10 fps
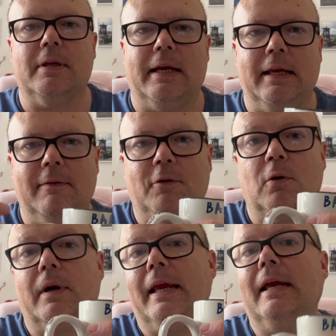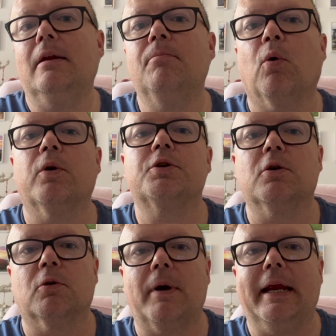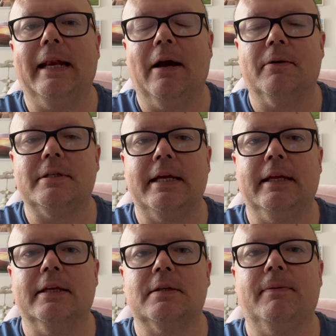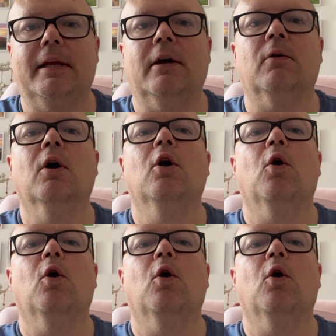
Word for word: that if you're in Portugal right now and seeing this video,